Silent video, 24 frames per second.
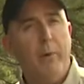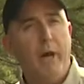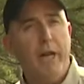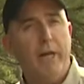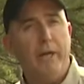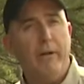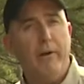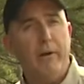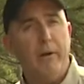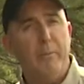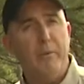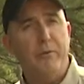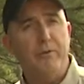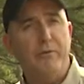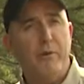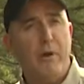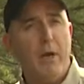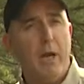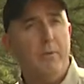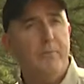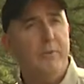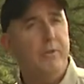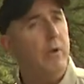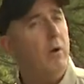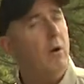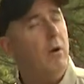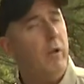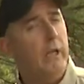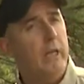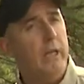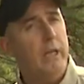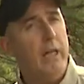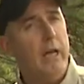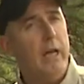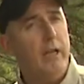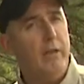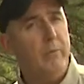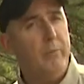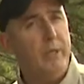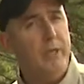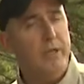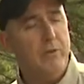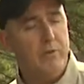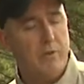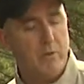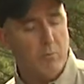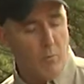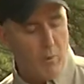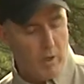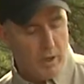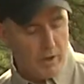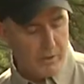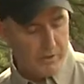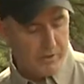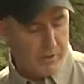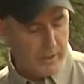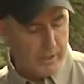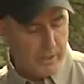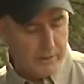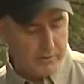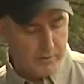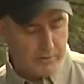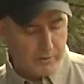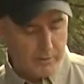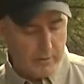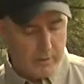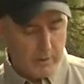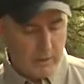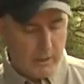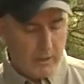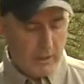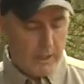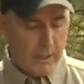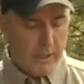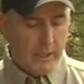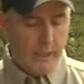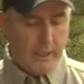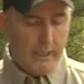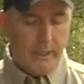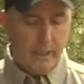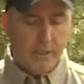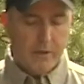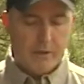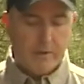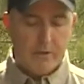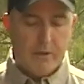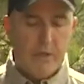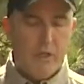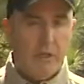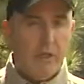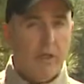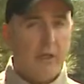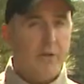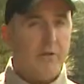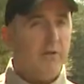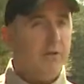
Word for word: body gripping traps, they're only allowed to be used in water sets, is a